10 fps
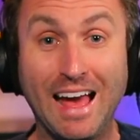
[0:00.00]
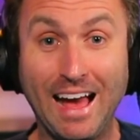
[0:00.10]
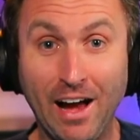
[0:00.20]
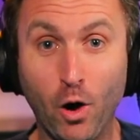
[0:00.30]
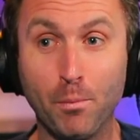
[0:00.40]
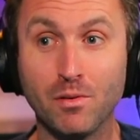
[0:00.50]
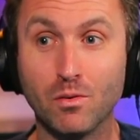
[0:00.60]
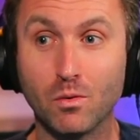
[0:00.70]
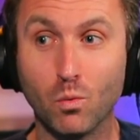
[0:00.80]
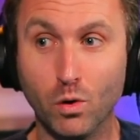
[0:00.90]
help
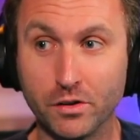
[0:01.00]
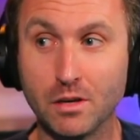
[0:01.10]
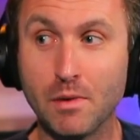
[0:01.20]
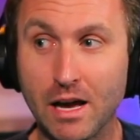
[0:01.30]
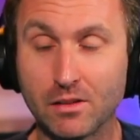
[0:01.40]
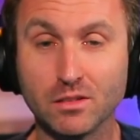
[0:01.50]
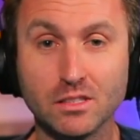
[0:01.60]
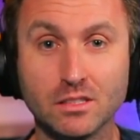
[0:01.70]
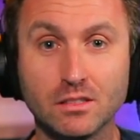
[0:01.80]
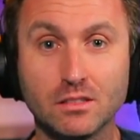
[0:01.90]
William
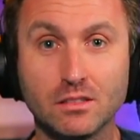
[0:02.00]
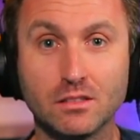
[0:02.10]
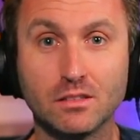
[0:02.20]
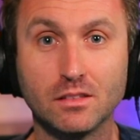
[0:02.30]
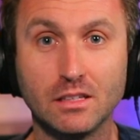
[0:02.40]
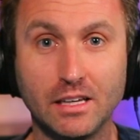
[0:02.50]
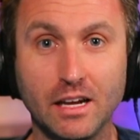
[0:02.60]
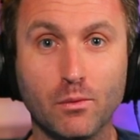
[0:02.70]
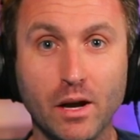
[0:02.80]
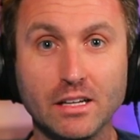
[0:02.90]
Eklund
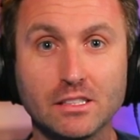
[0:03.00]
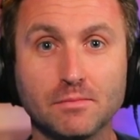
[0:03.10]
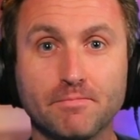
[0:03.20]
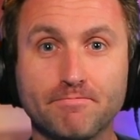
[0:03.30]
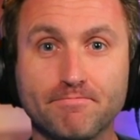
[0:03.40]
get it right.